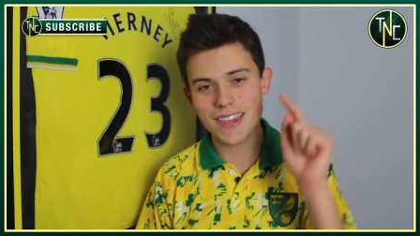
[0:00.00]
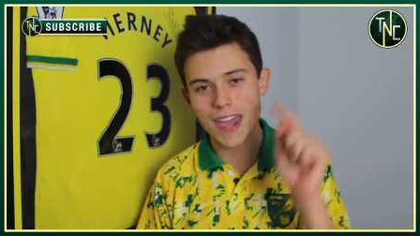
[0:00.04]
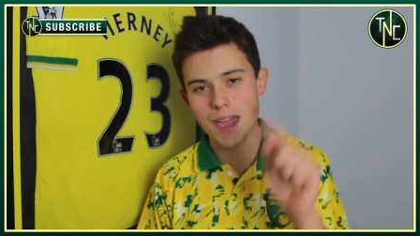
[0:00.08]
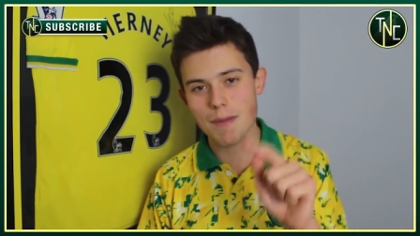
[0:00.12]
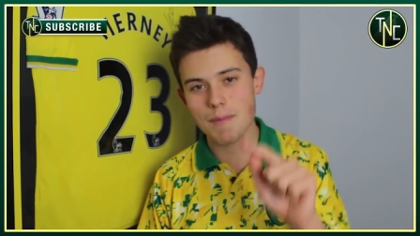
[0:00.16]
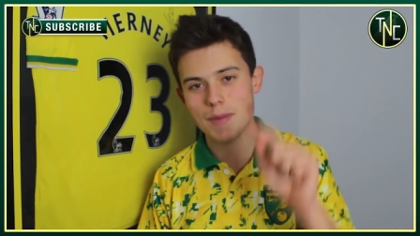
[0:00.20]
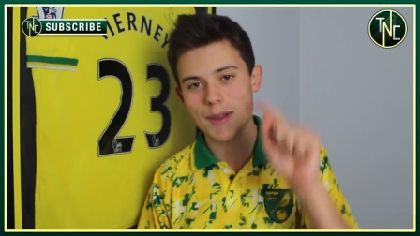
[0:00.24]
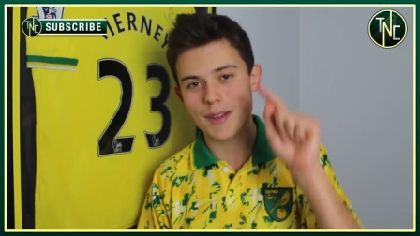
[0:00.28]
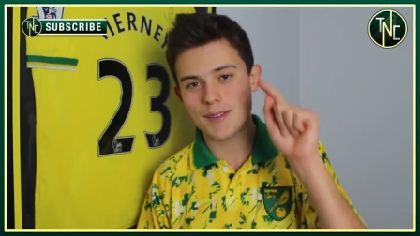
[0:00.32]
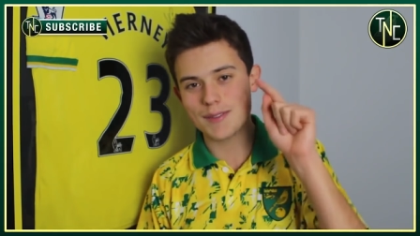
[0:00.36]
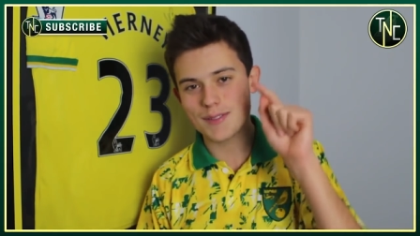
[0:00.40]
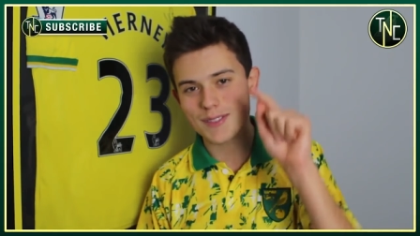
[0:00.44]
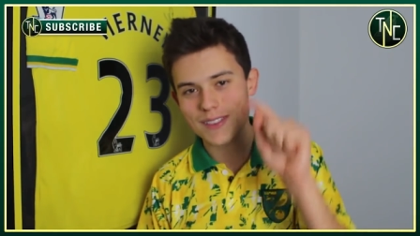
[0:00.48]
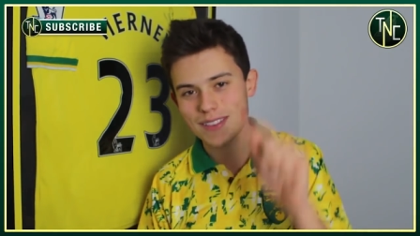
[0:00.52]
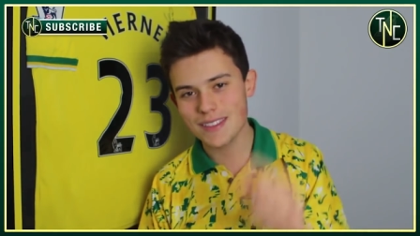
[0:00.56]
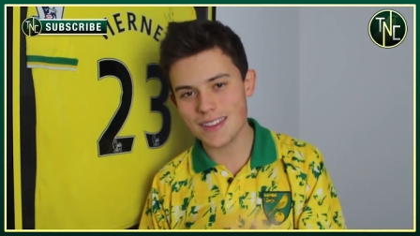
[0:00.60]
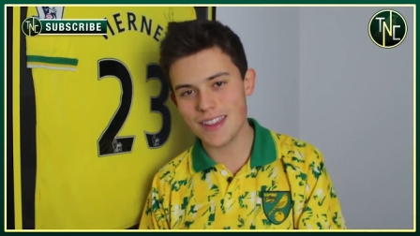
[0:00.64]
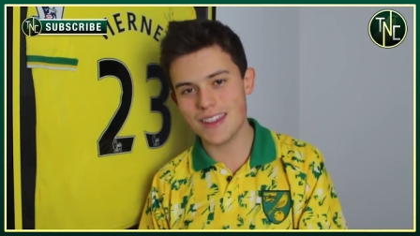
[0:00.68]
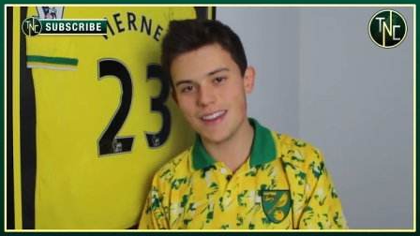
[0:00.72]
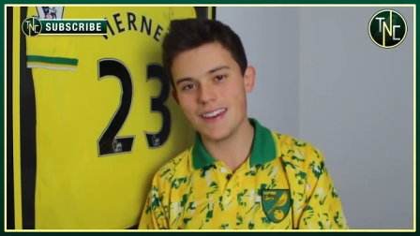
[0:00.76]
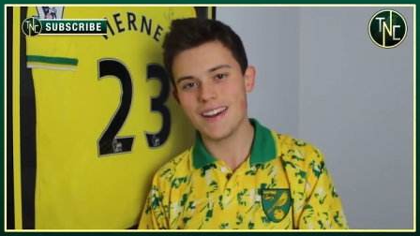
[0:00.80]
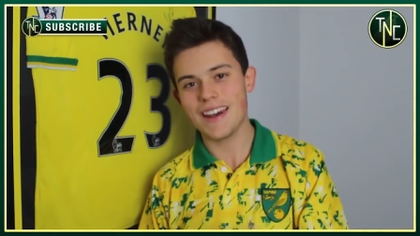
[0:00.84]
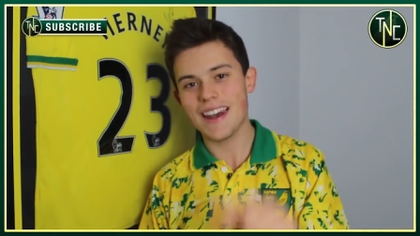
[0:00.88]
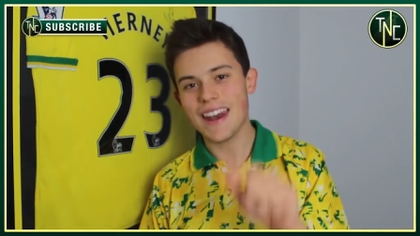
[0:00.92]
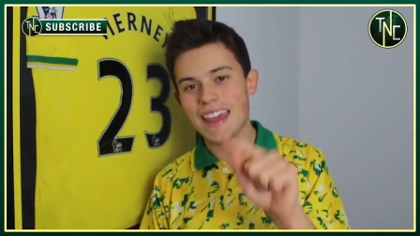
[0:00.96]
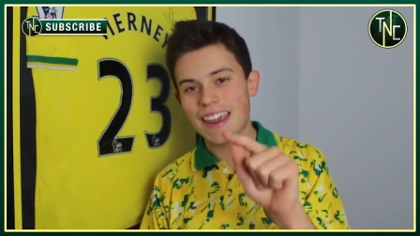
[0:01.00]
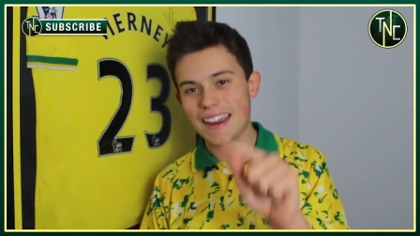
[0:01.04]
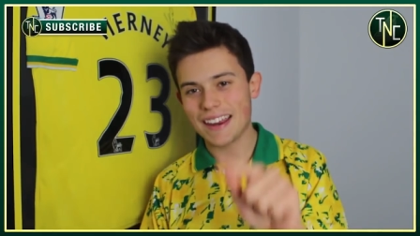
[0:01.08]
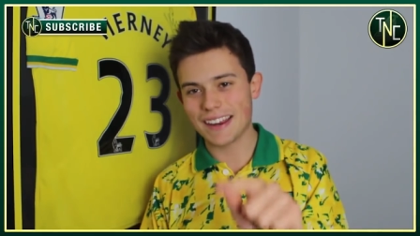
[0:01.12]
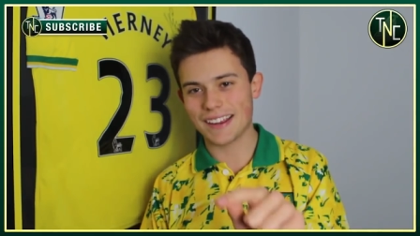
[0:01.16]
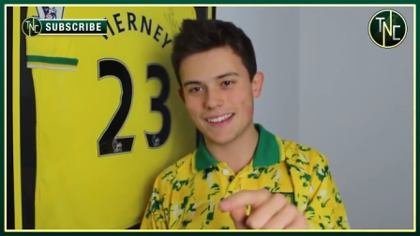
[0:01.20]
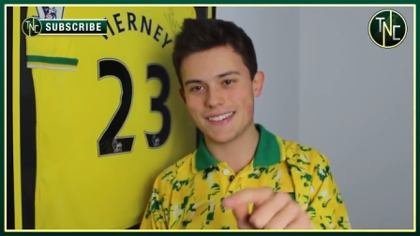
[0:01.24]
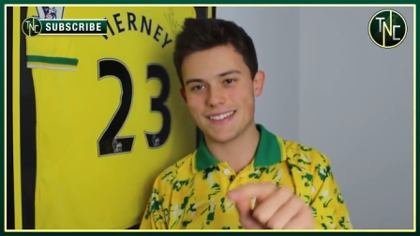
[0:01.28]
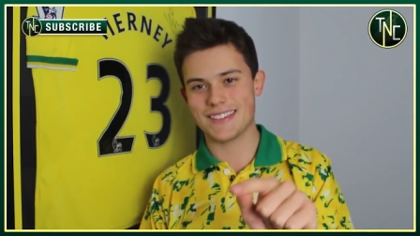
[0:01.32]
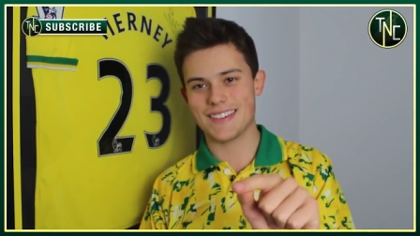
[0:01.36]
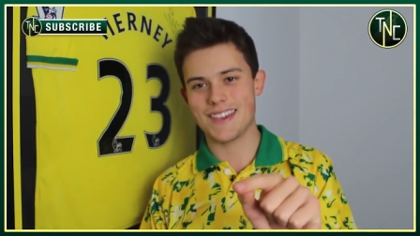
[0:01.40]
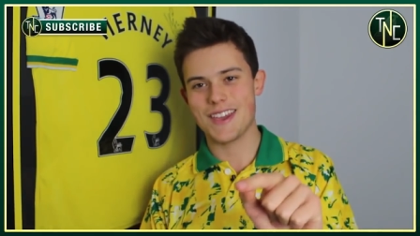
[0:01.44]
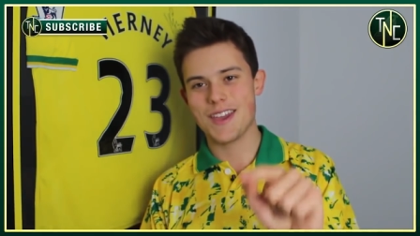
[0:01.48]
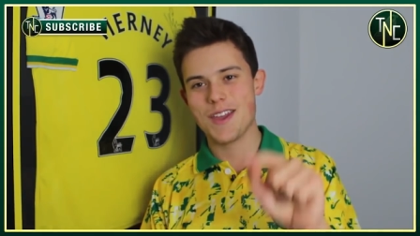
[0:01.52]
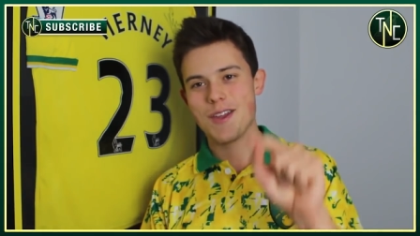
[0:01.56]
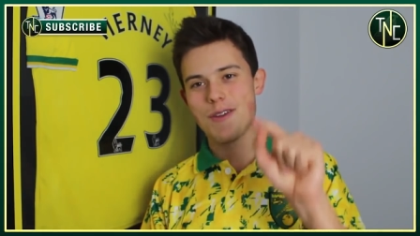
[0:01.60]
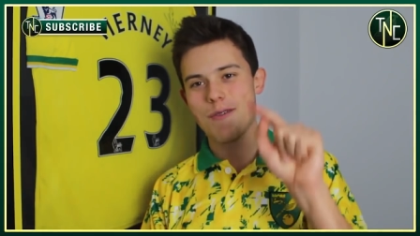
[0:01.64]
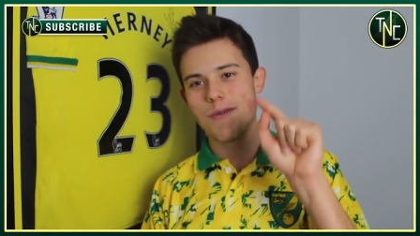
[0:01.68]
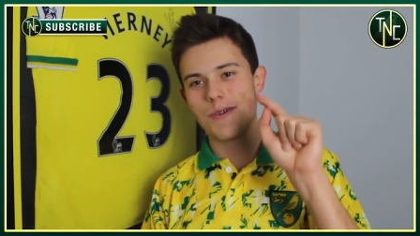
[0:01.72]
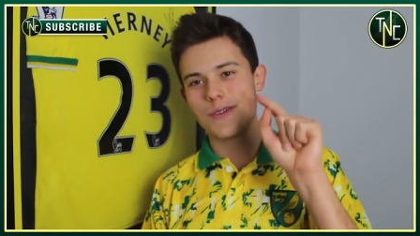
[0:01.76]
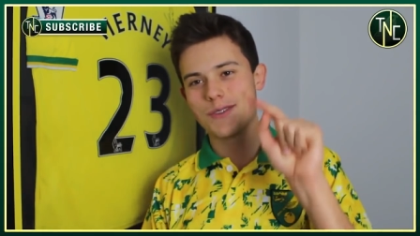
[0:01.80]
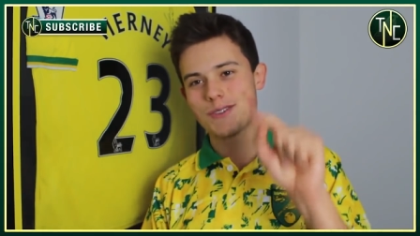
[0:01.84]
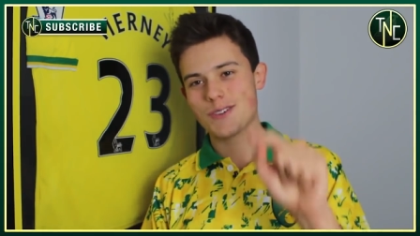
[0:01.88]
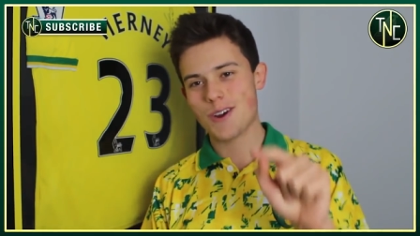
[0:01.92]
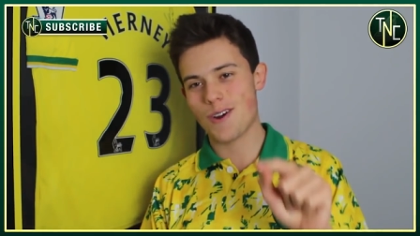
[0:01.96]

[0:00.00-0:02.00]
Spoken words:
get me in links with